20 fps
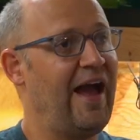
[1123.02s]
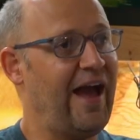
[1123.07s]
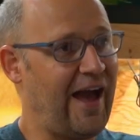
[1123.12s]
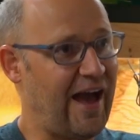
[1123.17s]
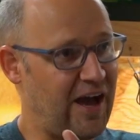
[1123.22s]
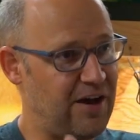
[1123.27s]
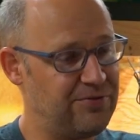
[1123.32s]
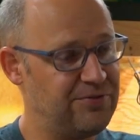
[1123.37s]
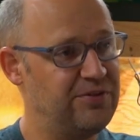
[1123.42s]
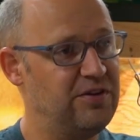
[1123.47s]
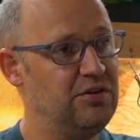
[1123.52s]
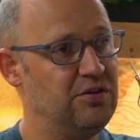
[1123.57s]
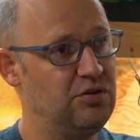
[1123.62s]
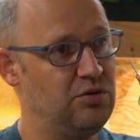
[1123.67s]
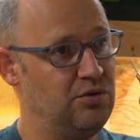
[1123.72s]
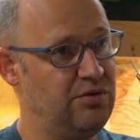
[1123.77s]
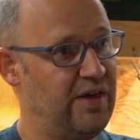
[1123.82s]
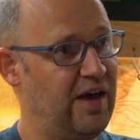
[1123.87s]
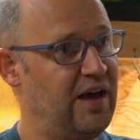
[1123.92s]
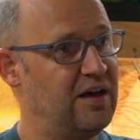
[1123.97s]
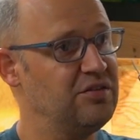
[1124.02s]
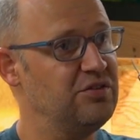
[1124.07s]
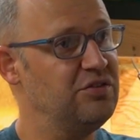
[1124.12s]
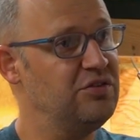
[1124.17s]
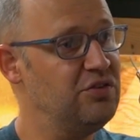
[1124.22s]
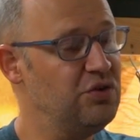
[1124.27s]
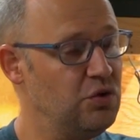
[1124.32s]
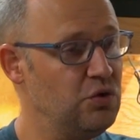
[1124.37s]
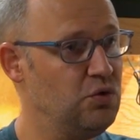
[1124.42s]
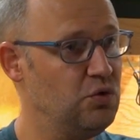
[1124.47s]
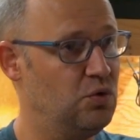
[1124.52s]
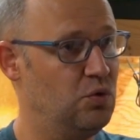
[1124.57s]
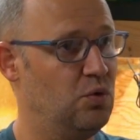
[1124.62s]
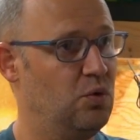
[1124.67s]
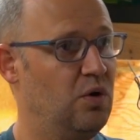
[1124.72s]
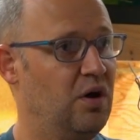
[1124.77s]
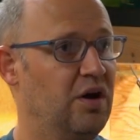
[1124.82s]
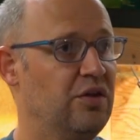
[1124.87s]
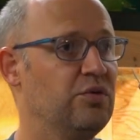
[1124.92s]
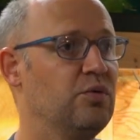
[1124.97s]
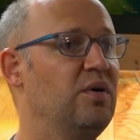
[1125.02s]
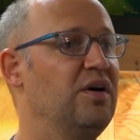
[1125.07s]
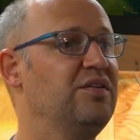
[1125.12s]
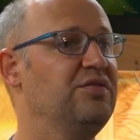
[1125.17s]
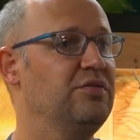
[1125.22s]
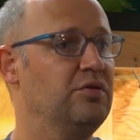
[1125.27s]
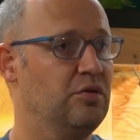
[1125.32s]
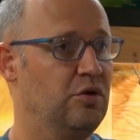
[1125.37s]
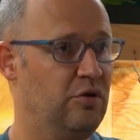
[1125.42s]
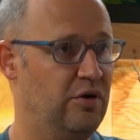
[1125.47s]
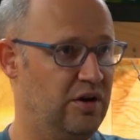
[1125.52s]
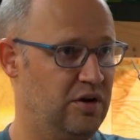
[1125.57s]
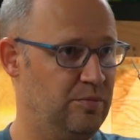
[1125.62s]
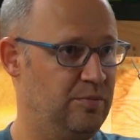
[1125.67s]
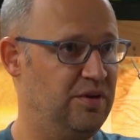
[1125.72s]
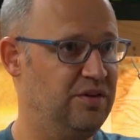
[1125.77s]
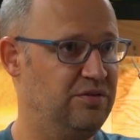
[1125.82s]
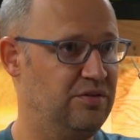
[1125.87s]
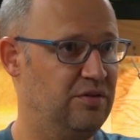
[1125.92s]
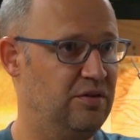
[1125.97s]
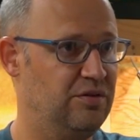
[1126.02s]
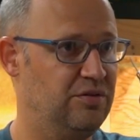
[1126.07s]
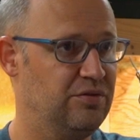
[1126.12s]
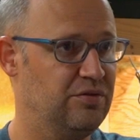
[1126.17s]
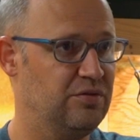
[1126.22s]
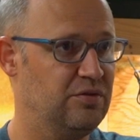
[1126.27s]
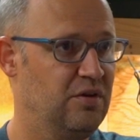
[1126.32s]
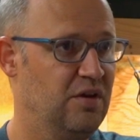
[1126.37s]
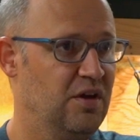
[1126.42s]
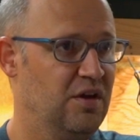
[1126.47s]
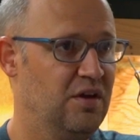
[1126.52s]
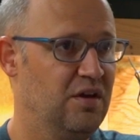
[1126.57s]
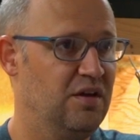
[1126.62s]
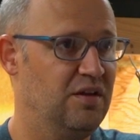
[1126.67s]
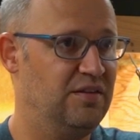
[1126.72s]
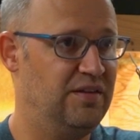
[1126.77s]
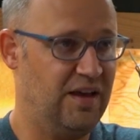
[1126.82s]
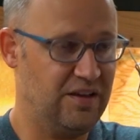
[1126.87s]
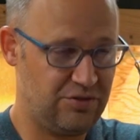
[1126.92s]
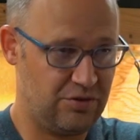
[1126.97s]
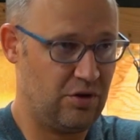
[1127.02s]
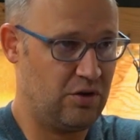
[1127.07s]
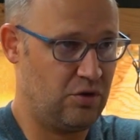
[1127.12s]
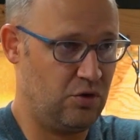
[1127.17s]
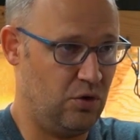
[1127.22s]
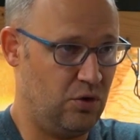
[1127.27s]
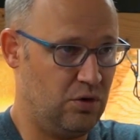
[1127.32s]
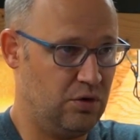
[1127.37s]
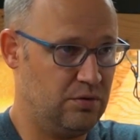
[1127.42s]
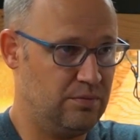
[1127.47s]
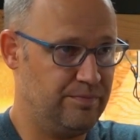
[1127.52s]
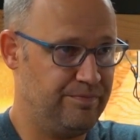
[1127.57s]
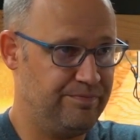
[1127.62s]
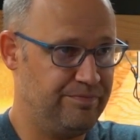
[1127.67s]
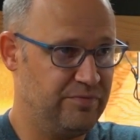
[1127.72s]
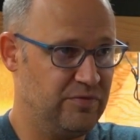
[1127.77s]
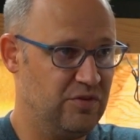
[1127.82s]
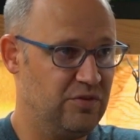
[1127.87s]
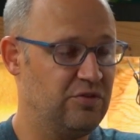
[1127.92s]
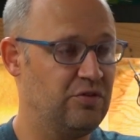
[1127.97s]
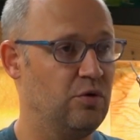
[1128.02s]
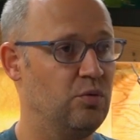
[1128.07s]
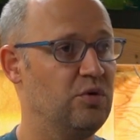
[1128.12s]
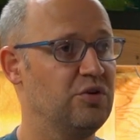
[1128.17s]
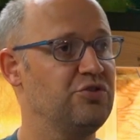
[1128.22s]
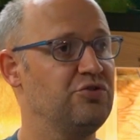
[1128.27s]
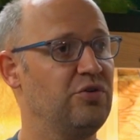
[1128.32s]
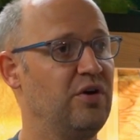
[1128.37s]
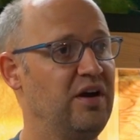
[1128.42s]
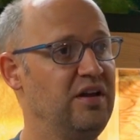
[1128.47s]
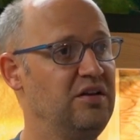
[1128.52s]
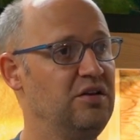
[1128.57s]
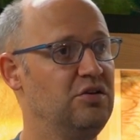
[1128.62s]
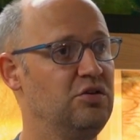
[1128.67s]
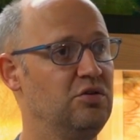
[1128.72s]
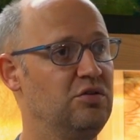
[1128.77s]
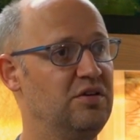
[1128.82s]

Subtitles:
have to do that too, otherwise they'll go out of business. That's our goal. So we're trying to do